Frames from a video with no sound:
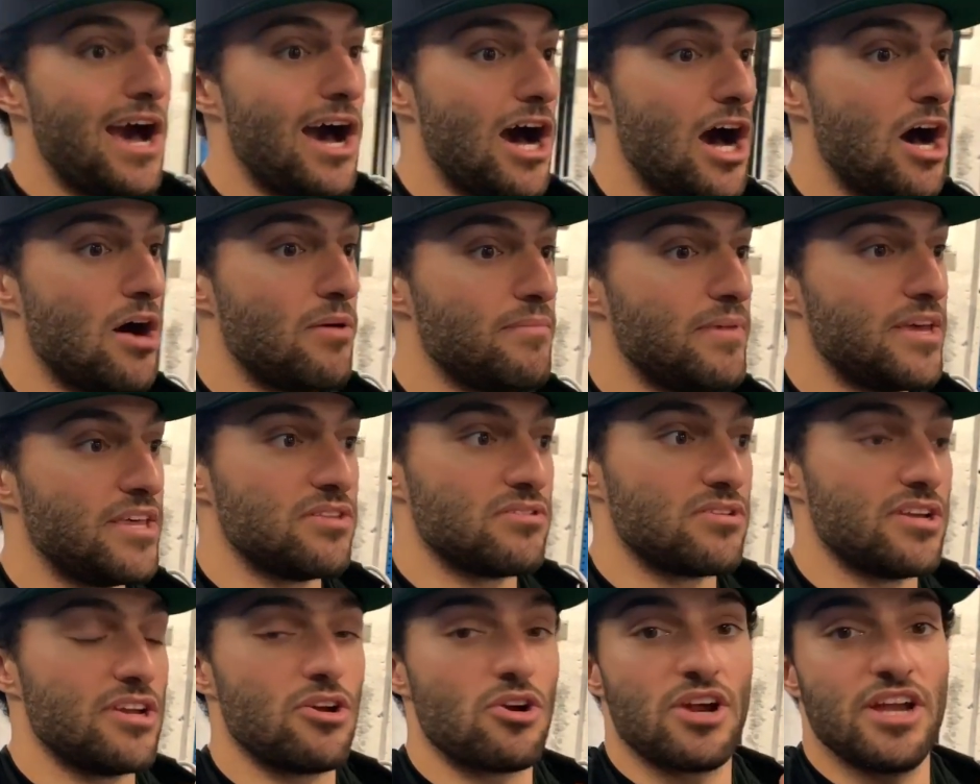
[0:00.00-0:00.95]

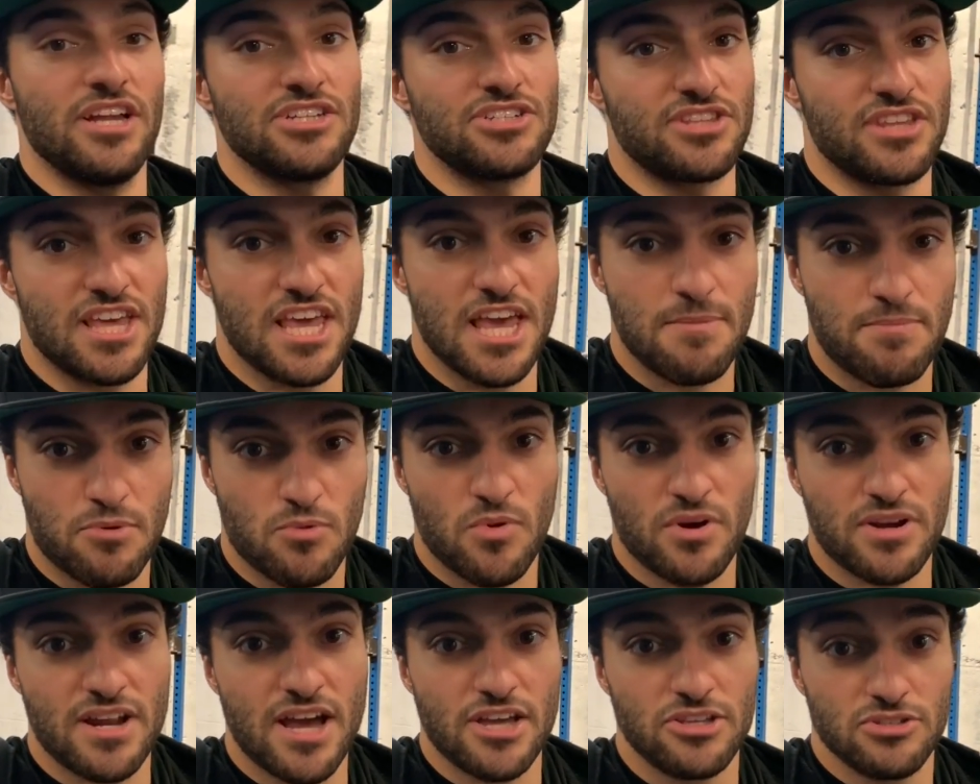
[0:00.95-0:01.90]
Either or hinge at the hip or
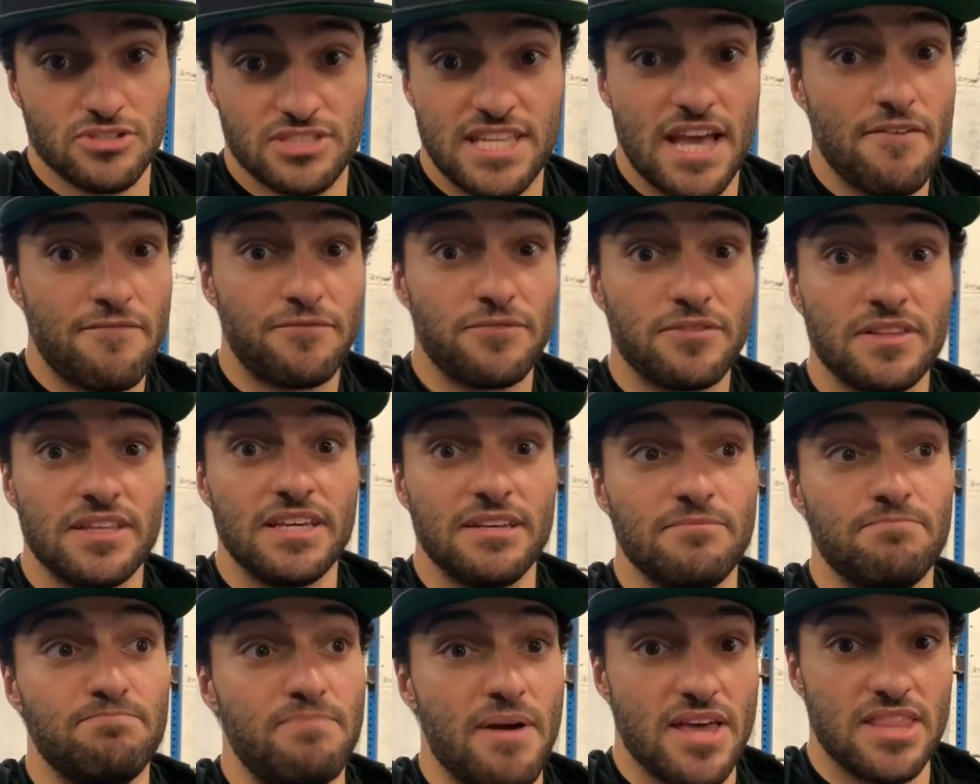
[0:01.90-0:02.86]
whatnot.
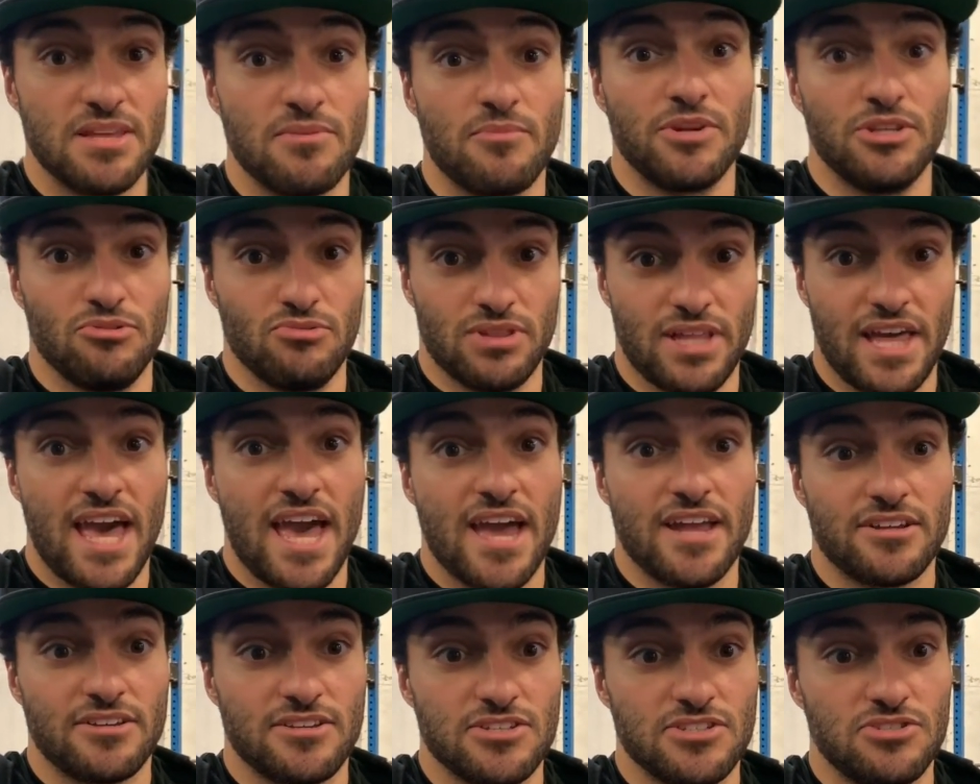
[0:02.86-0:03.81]
Definitely bend them when you
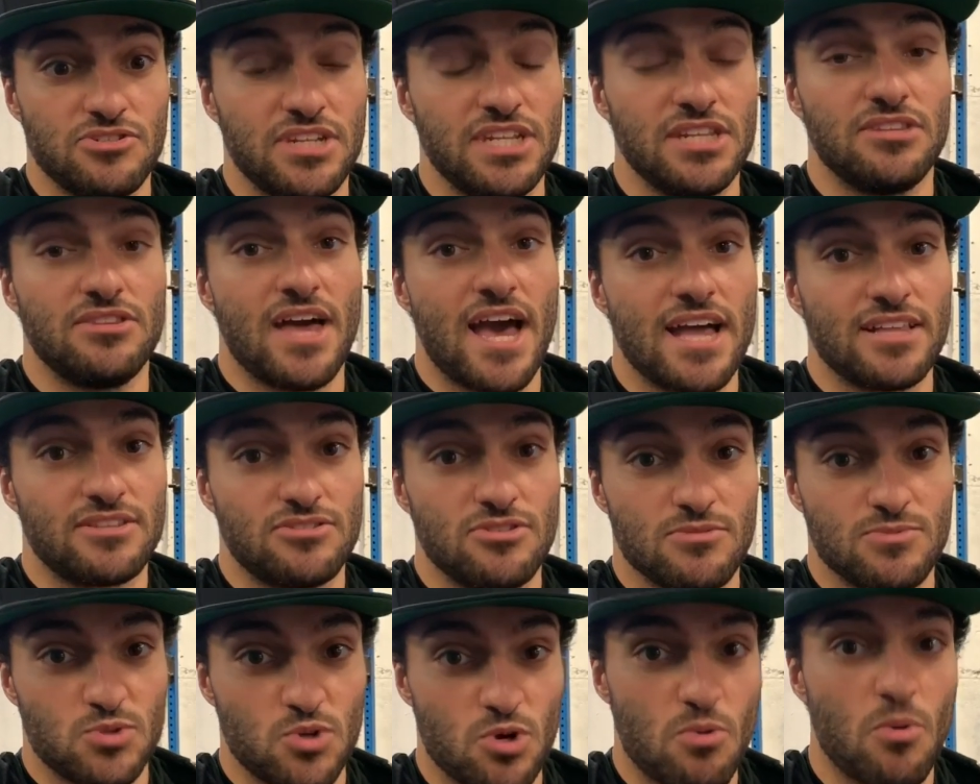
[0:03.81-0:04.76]
land because you need that to
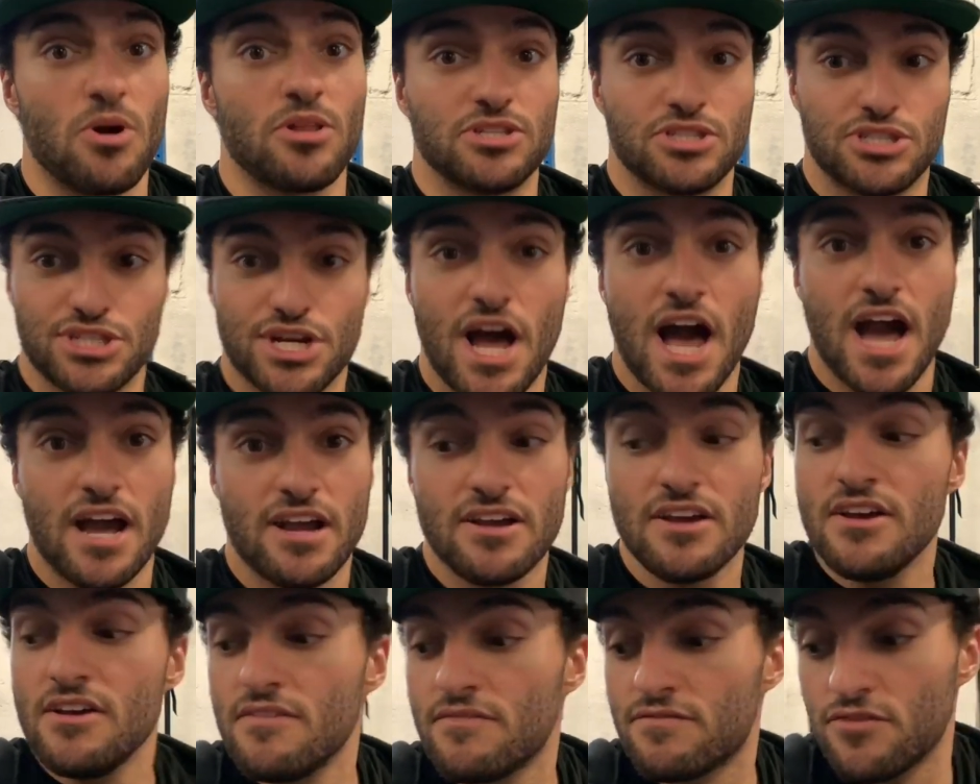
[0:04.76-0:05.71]
absorb all the
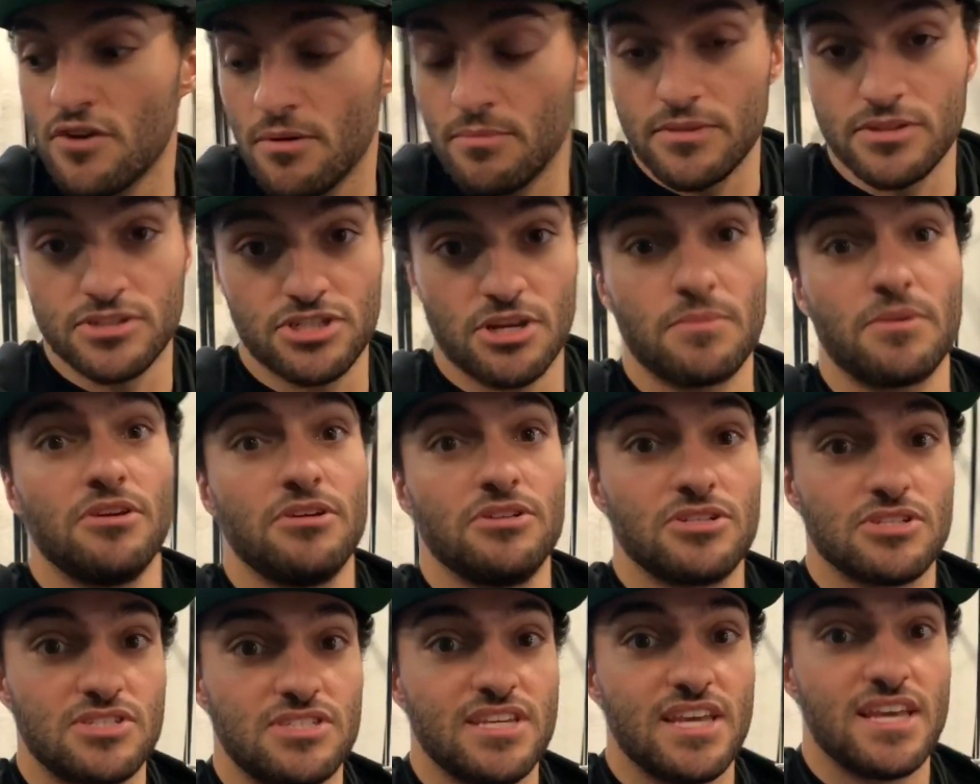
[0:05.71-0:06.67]
shock from the jump that you
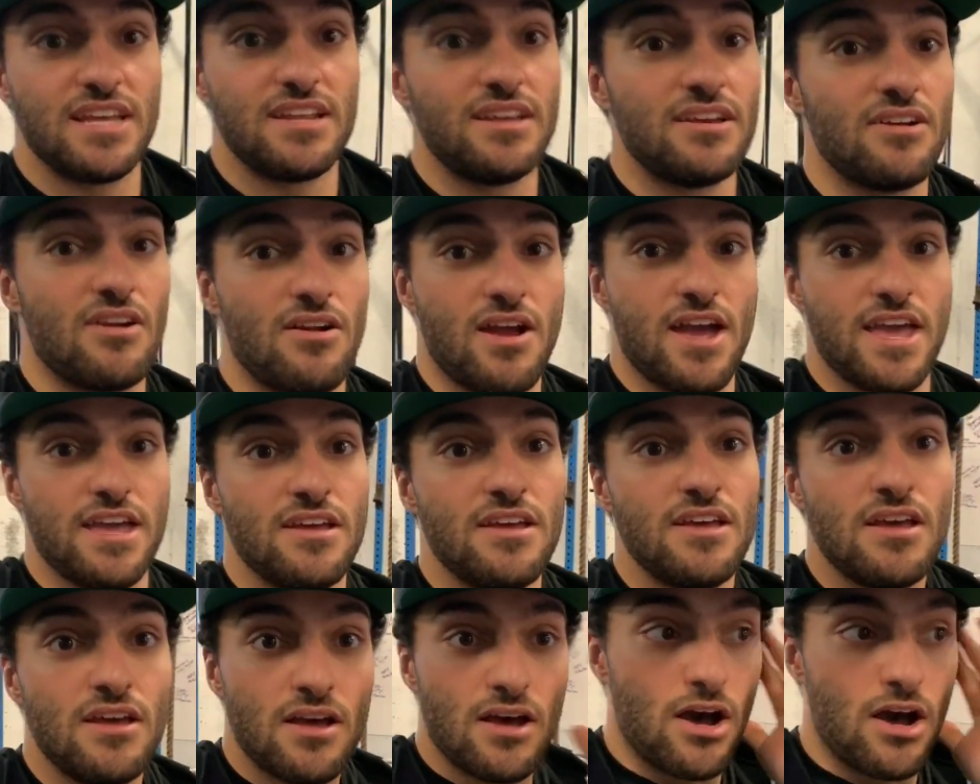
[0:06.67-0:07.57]
just did, all right?